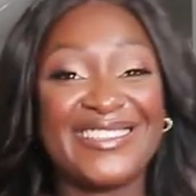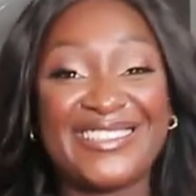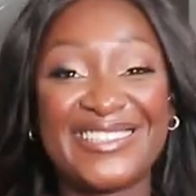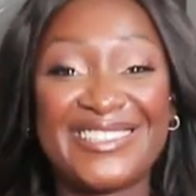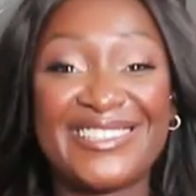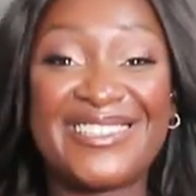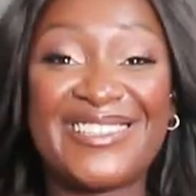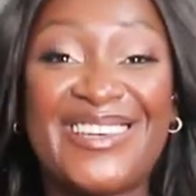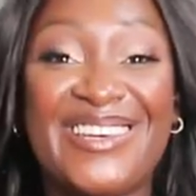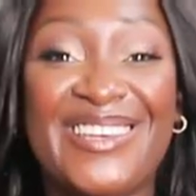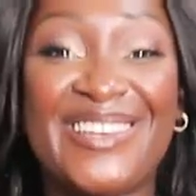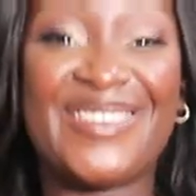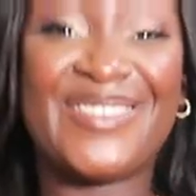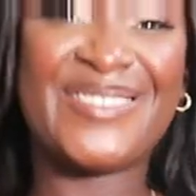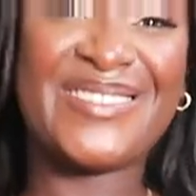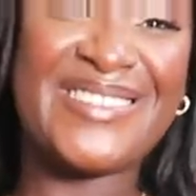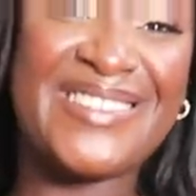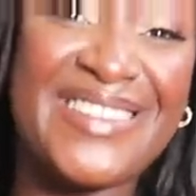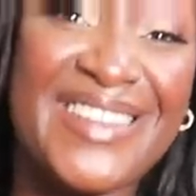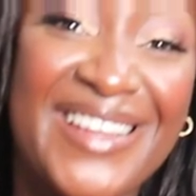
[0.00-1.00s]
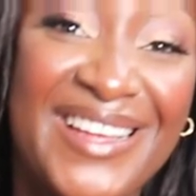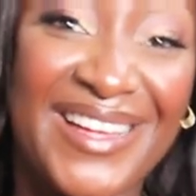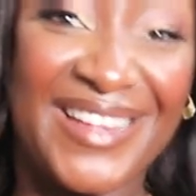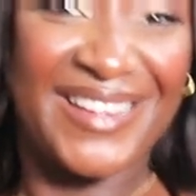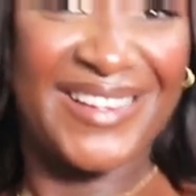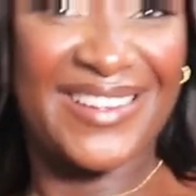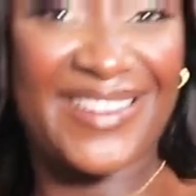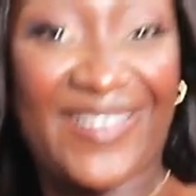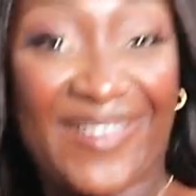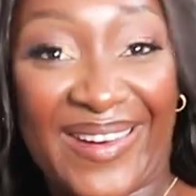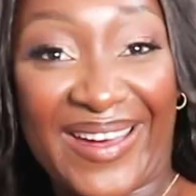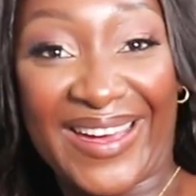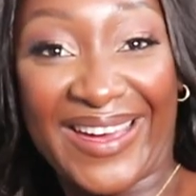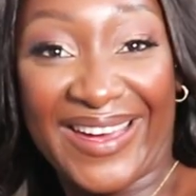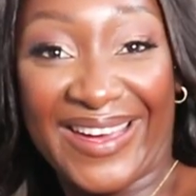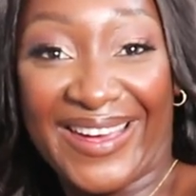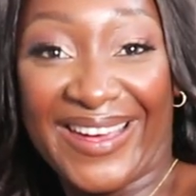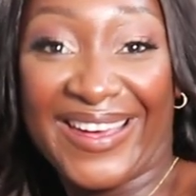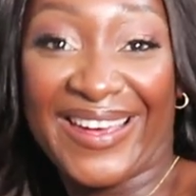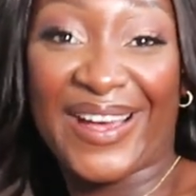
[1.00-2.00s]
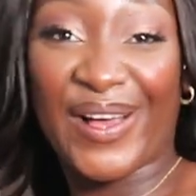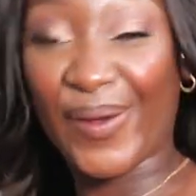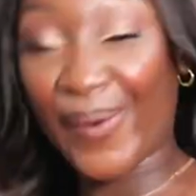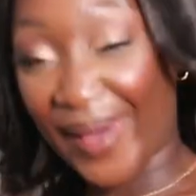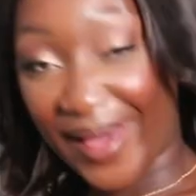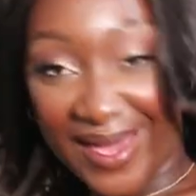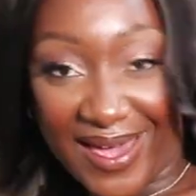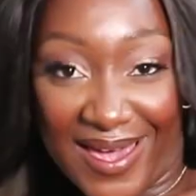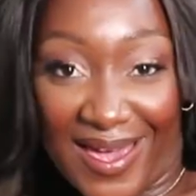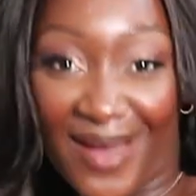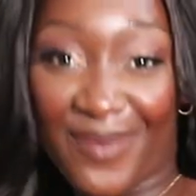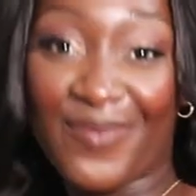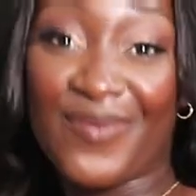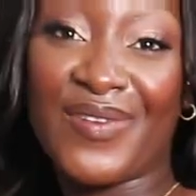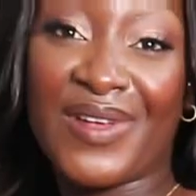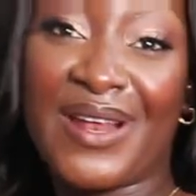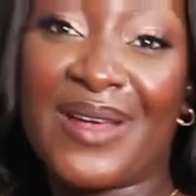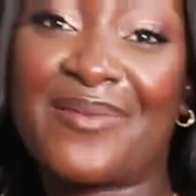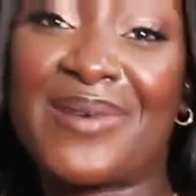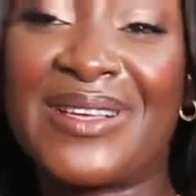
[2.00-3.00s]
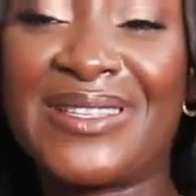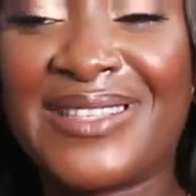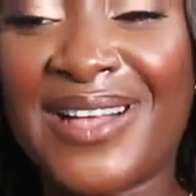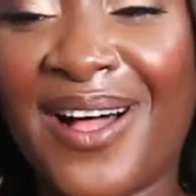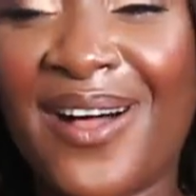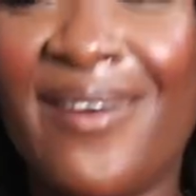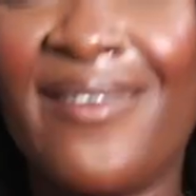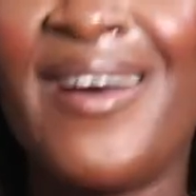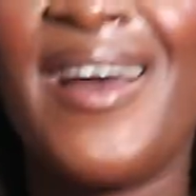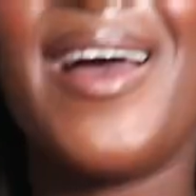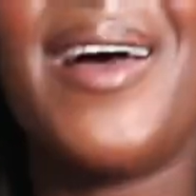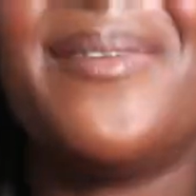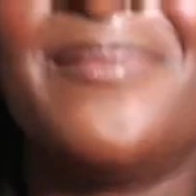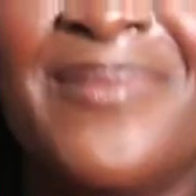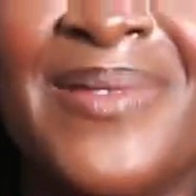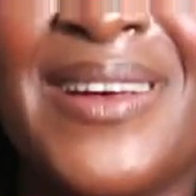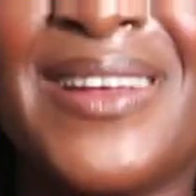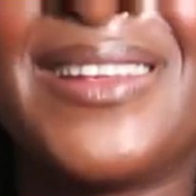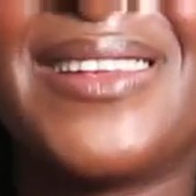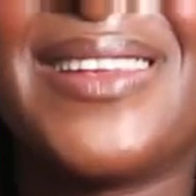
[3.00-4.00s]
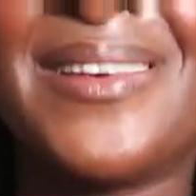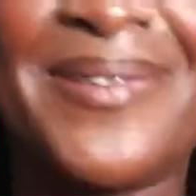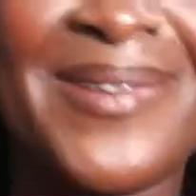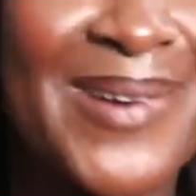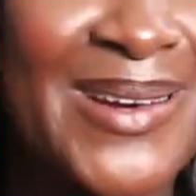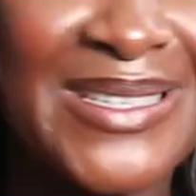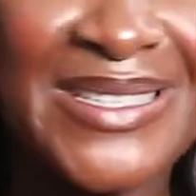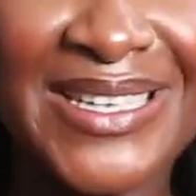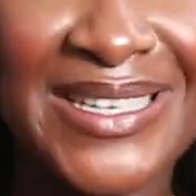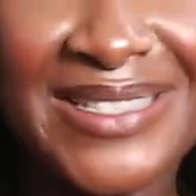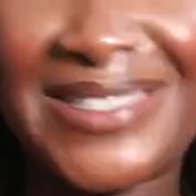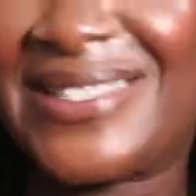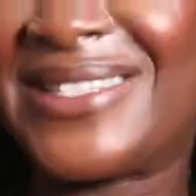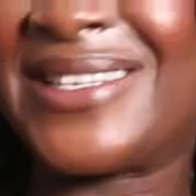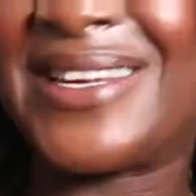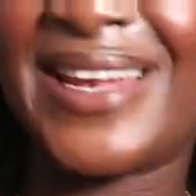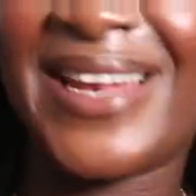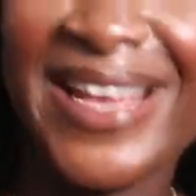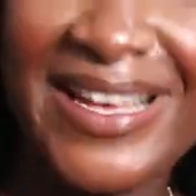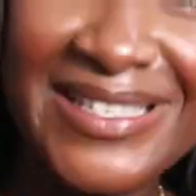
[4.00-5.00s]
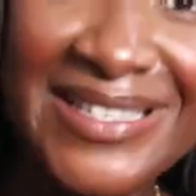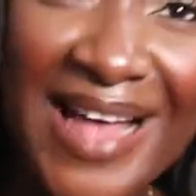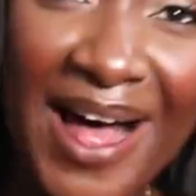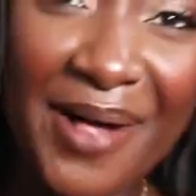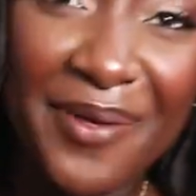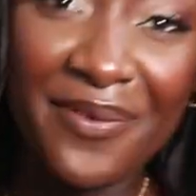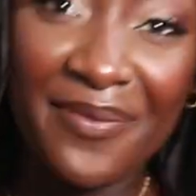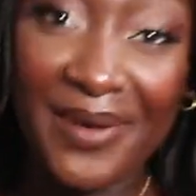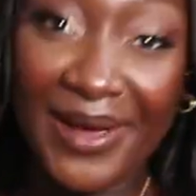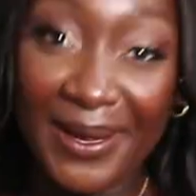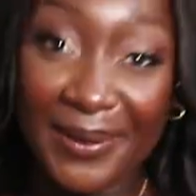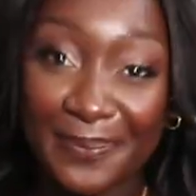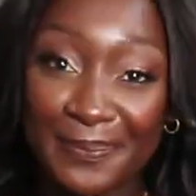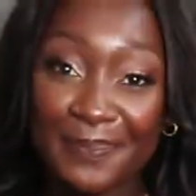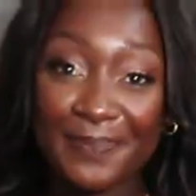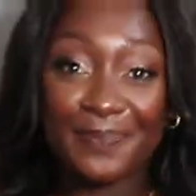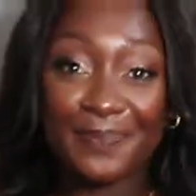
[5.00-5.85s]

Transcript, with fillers: she's cute okay okay I'm feeling myself but let me go and change into the next outfit